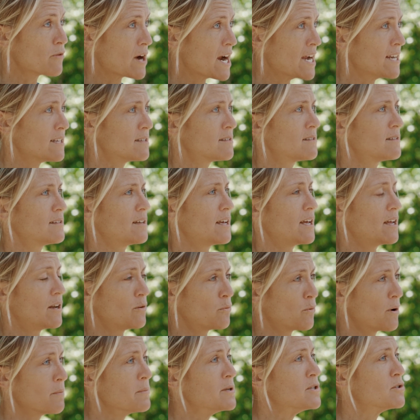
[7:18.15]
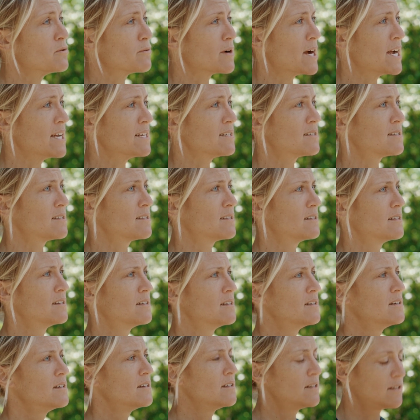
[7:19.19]
rights and women's rights,
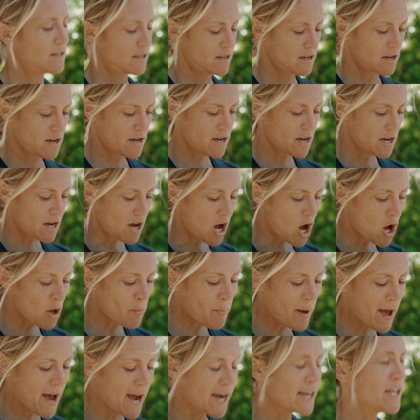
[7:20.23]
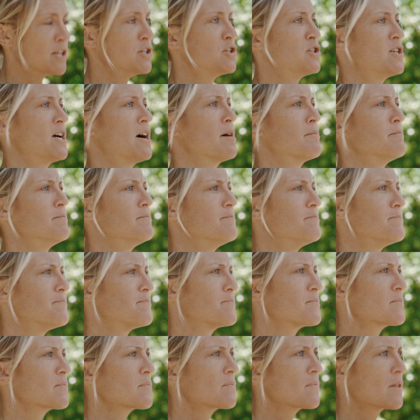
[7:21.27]
all packaged up,
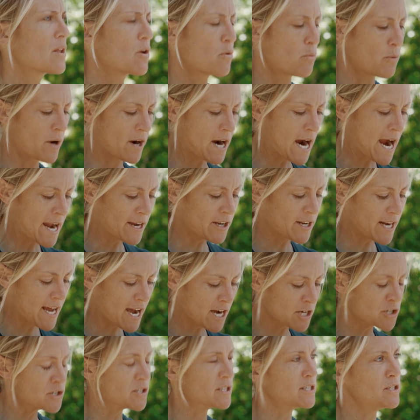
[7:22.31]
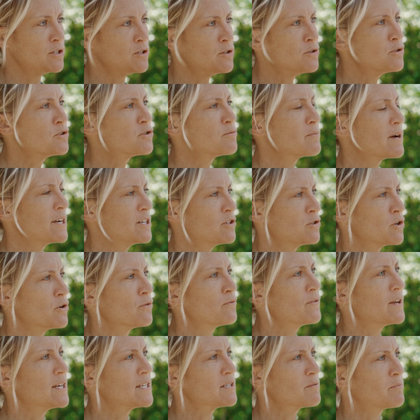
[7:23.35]
where I could actually use my
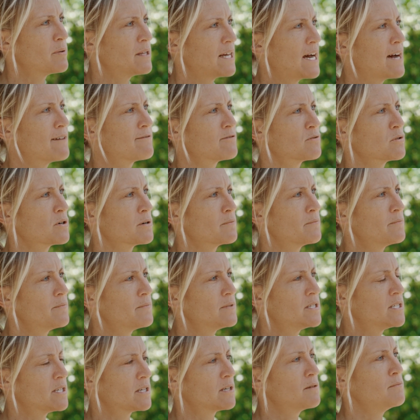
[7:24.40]
trophy as a platform to